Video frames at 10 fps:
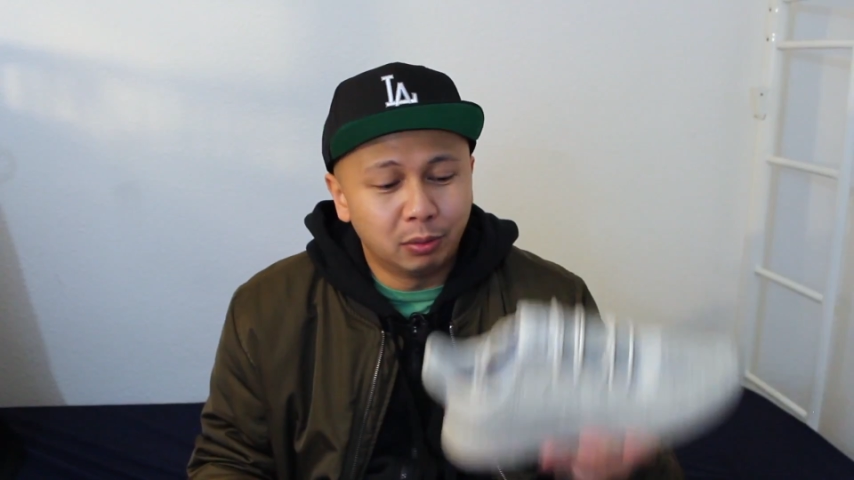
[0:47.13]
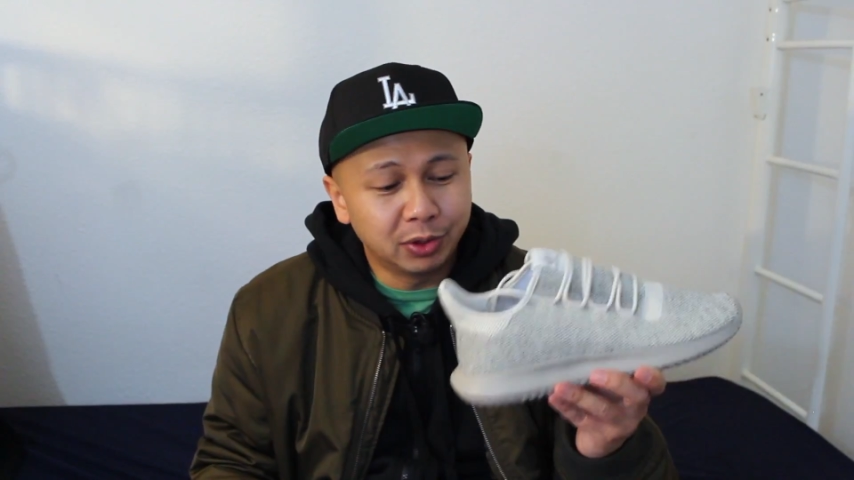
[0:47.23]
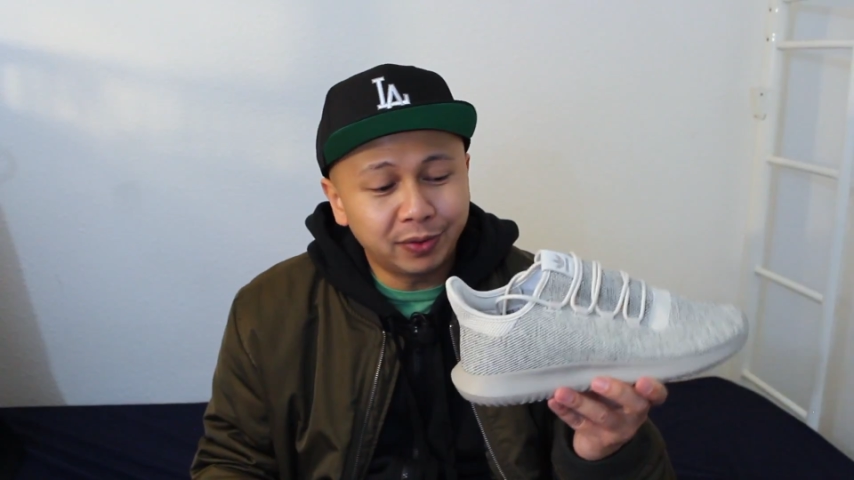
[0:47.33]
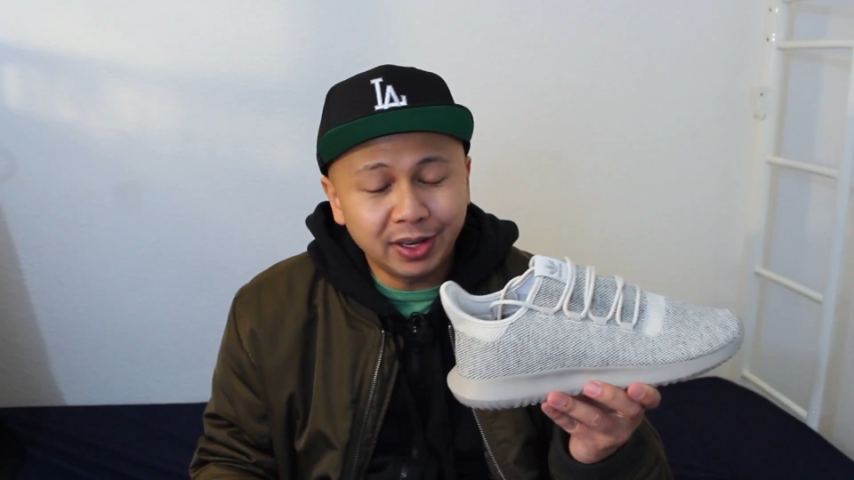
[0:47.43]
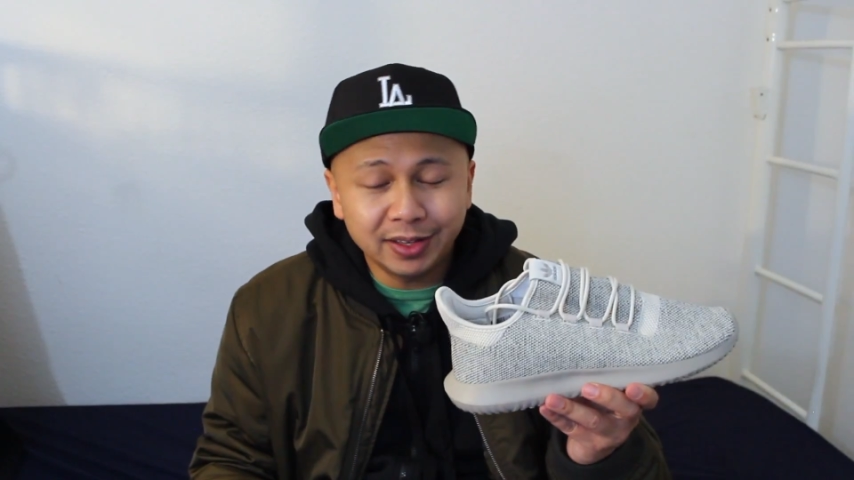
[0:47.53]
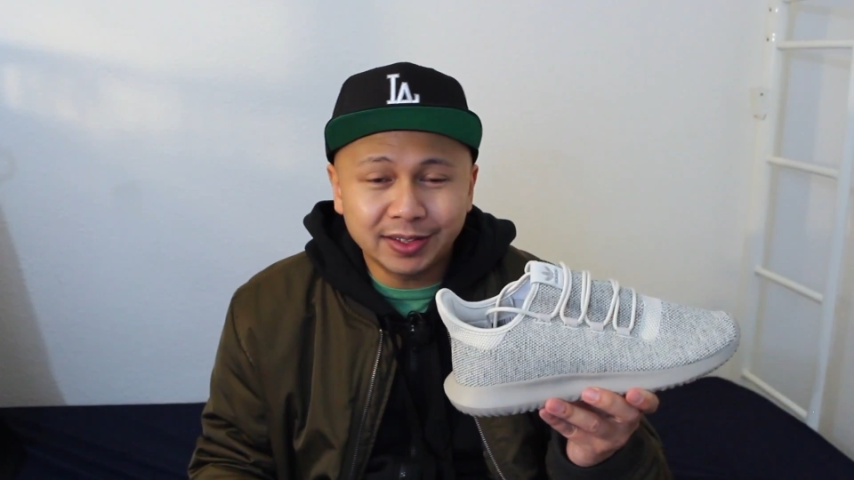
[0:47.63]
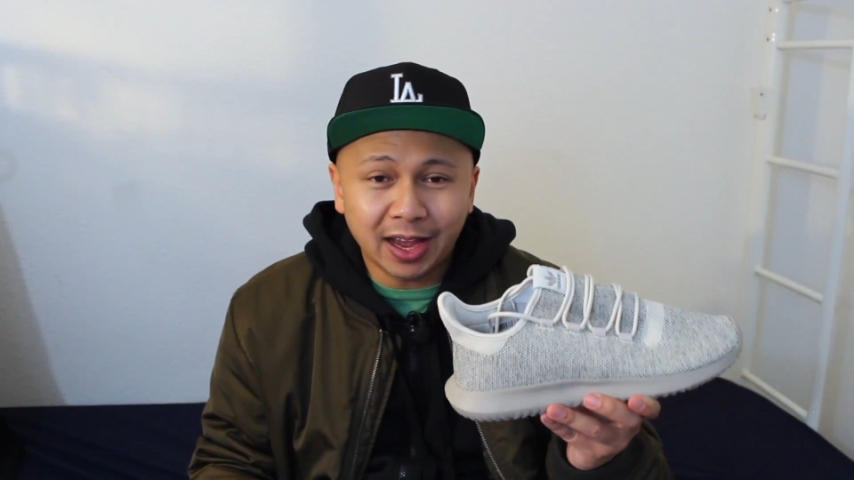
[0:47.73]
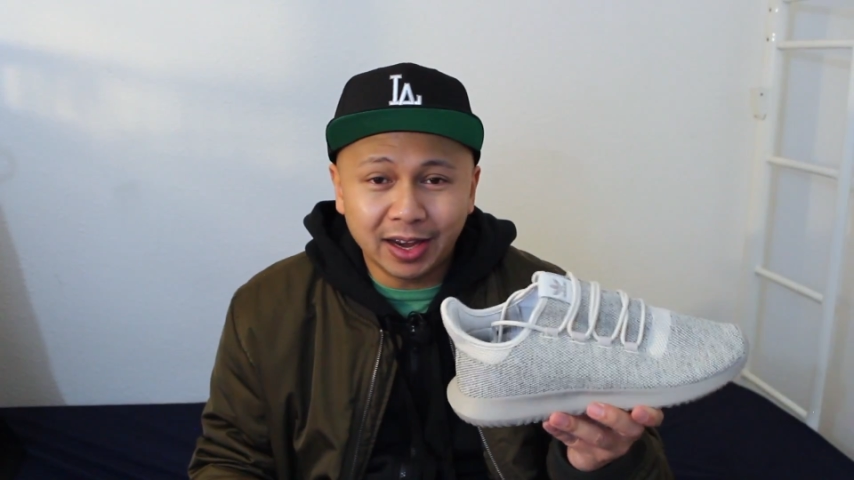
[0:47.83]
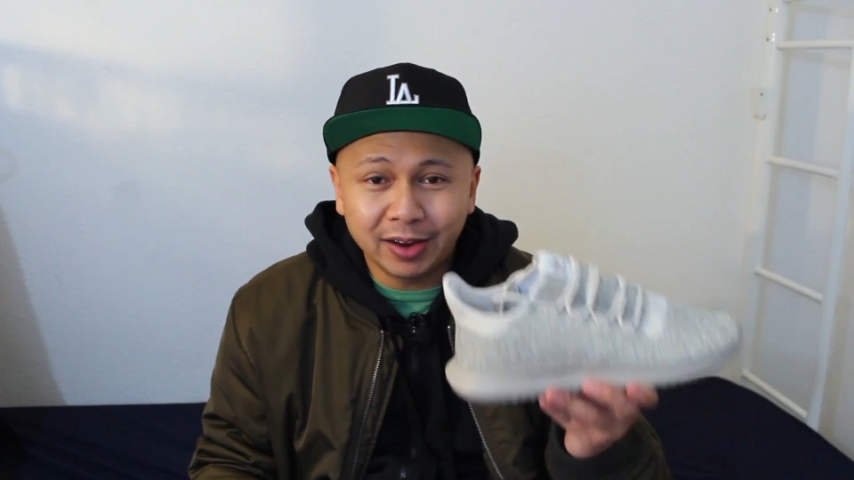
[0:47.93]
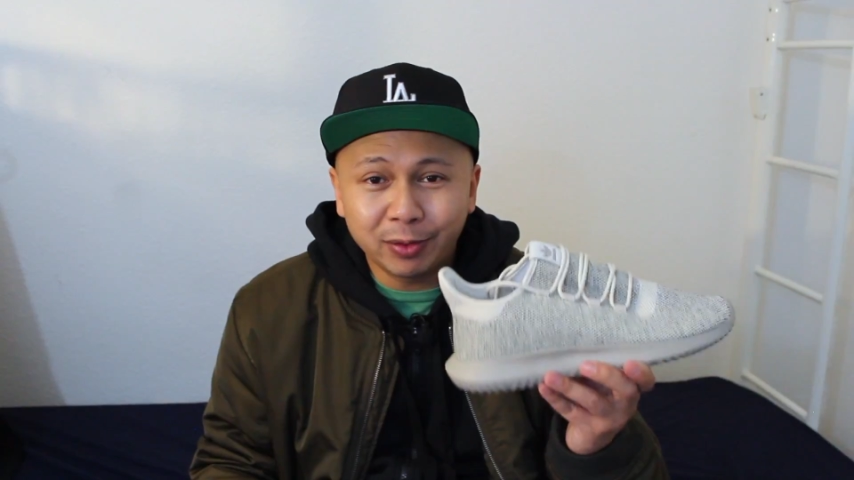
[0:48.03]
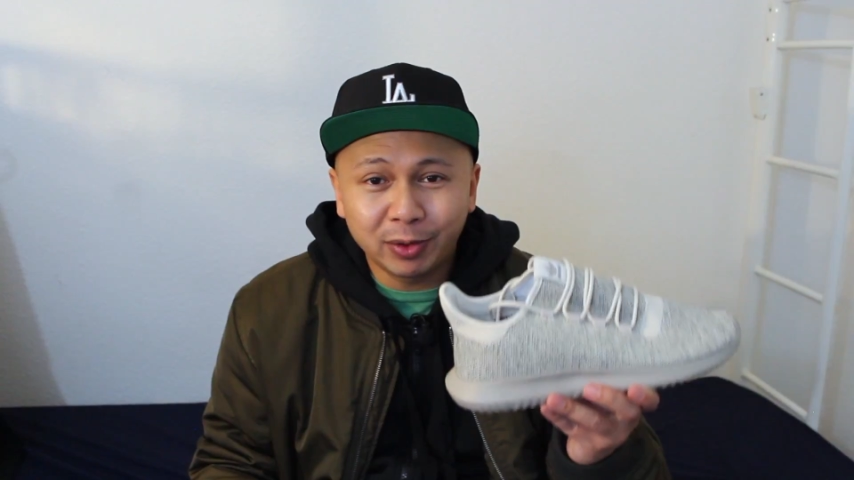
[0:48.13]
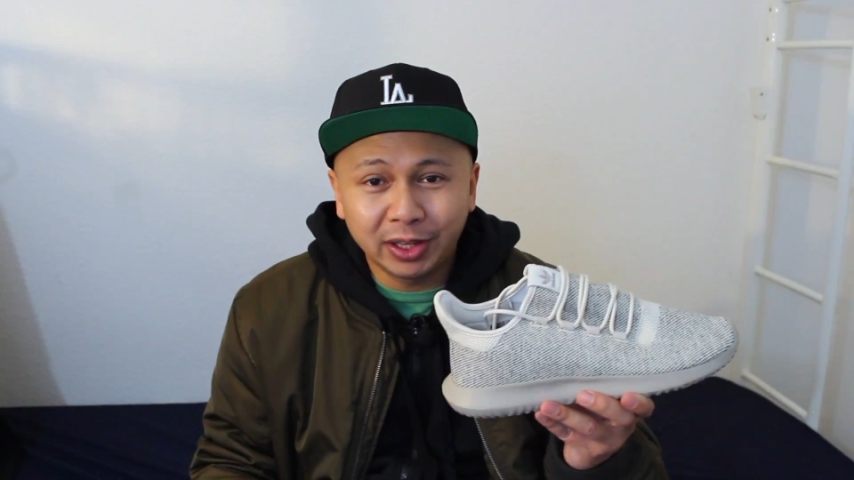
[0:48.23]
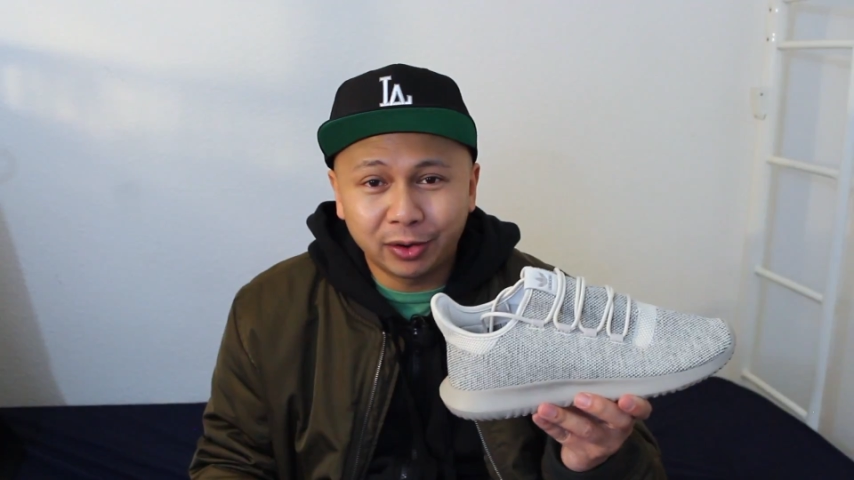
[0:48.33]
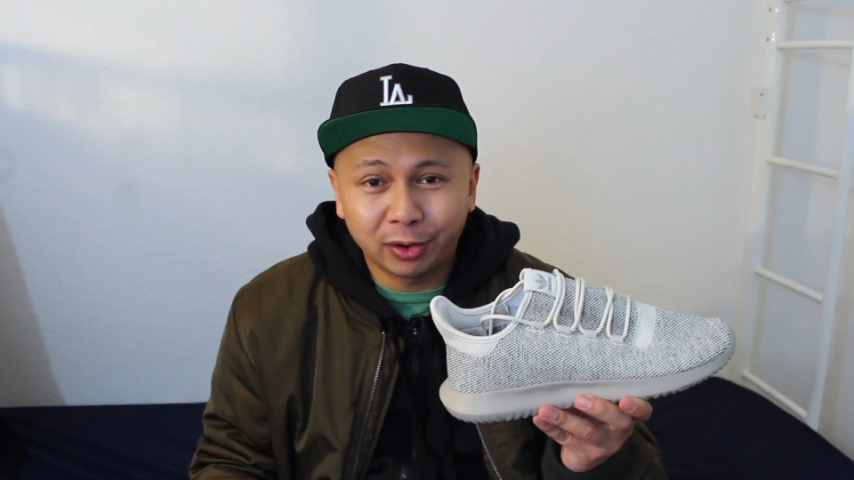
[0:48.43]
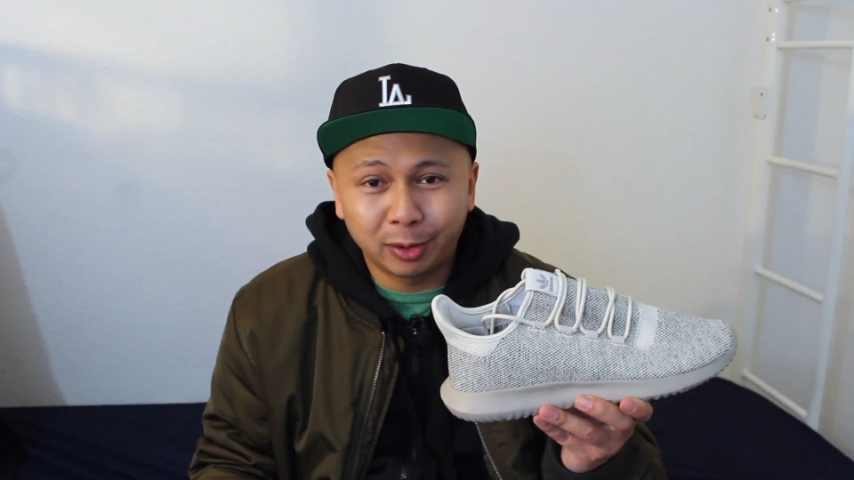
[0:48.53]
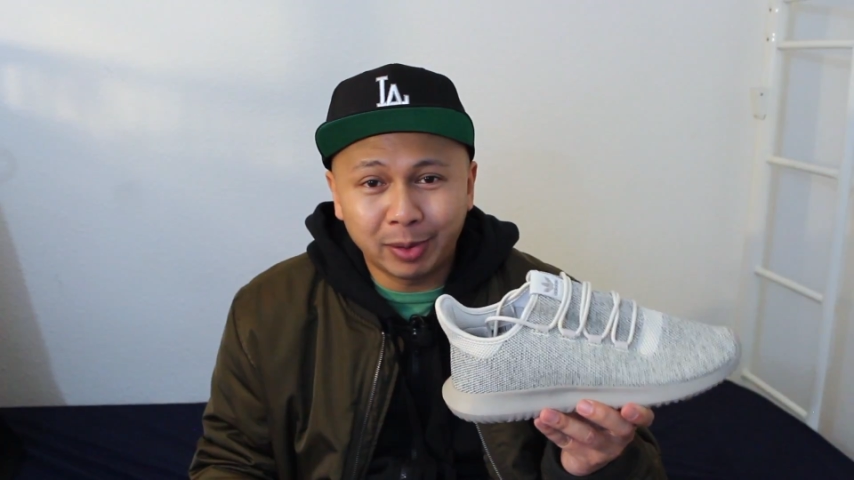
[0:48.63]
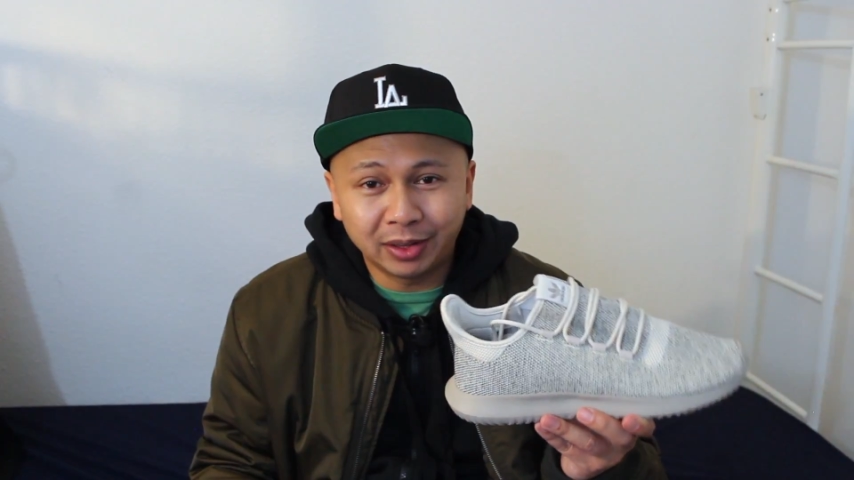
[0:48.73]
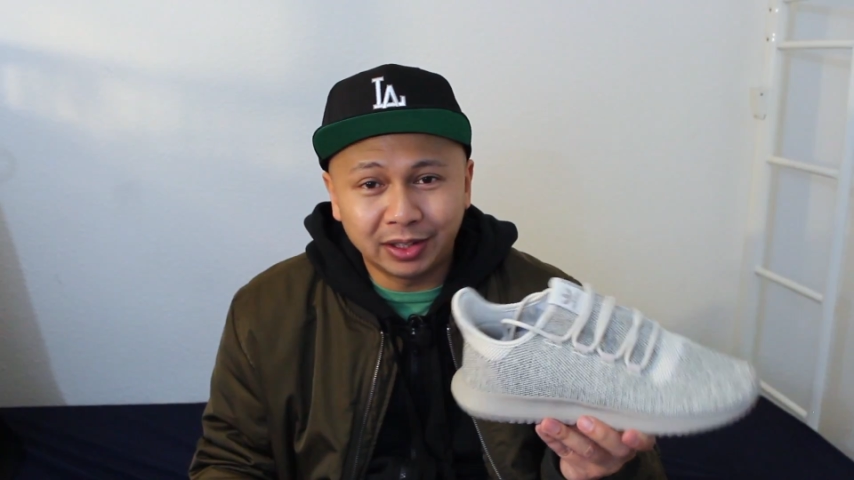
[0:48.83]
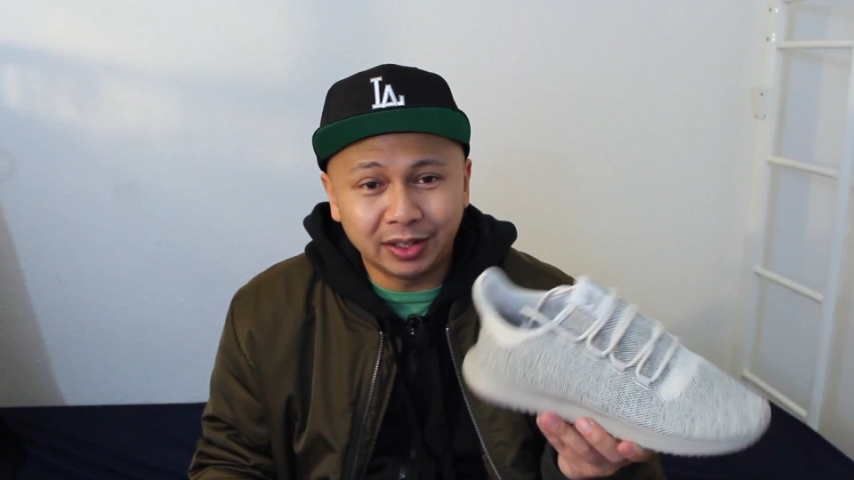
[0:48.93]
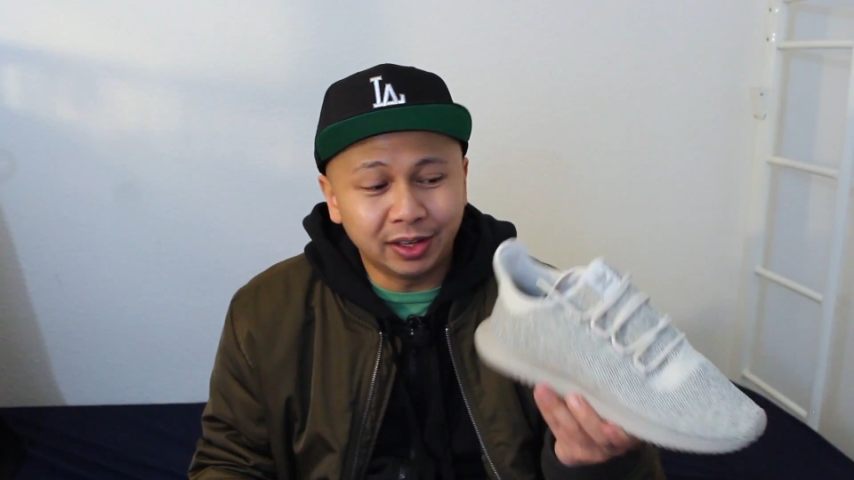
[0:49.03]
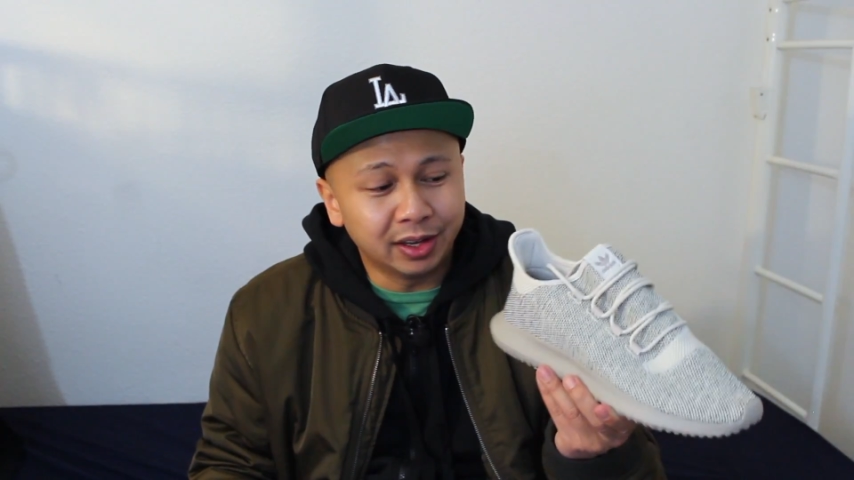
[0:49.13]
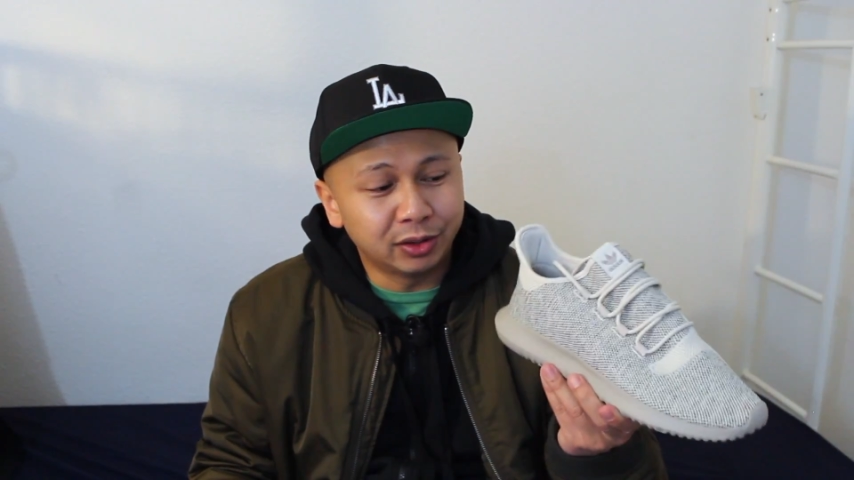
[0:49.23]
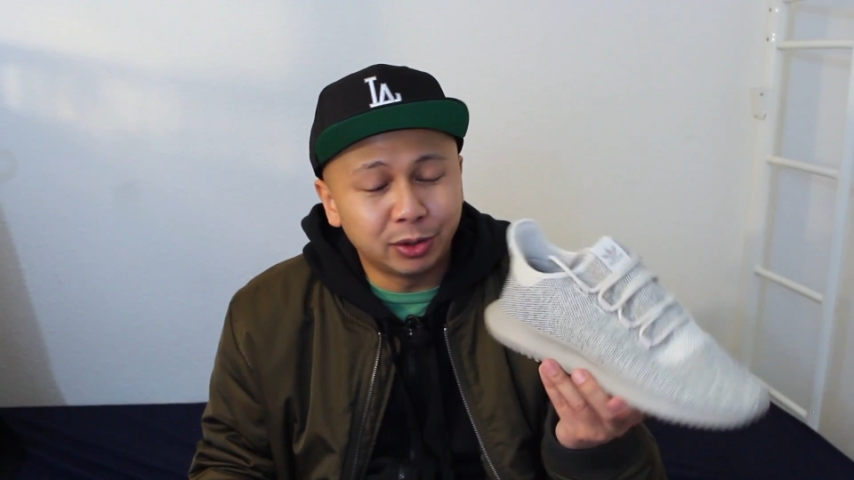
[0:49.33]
What's funny is that I never really heard about the uh,